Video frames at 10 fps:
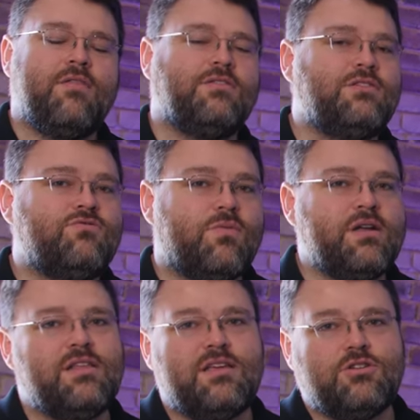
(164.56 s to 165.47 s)
This is
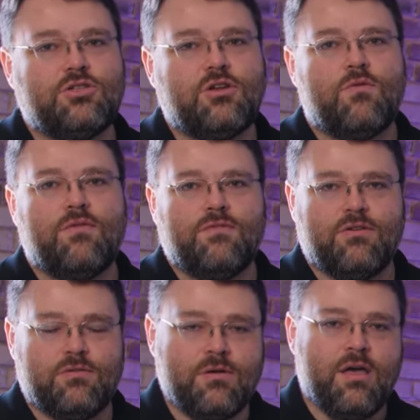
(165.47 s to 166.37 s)
really just a
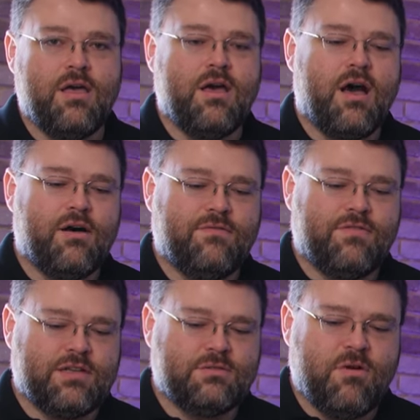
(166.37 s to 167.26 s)
review of
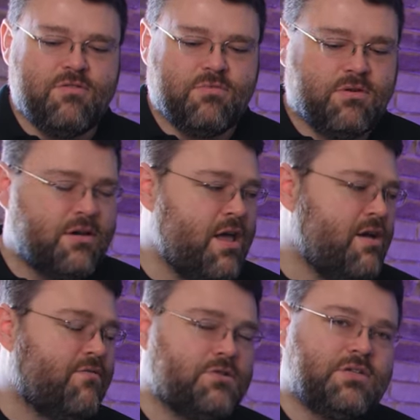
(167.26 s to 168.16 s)
this motherboard.
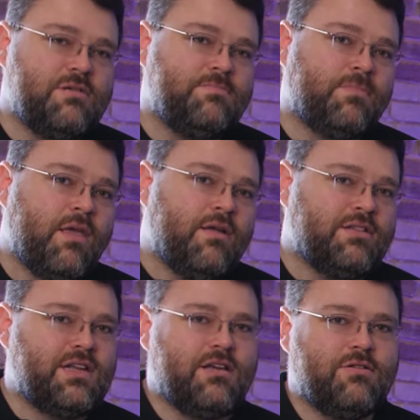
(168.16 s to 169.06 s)
First up,
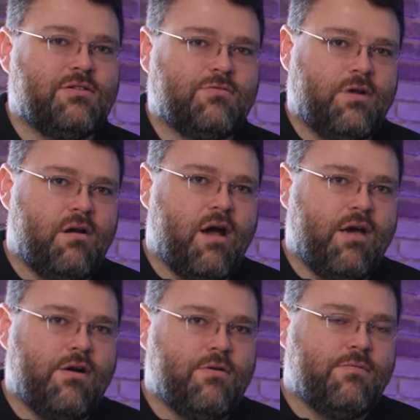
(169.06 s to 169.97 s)
let's take a look at the rear
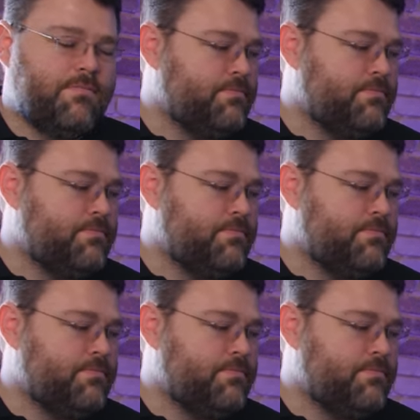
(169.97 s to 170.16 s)
I.O.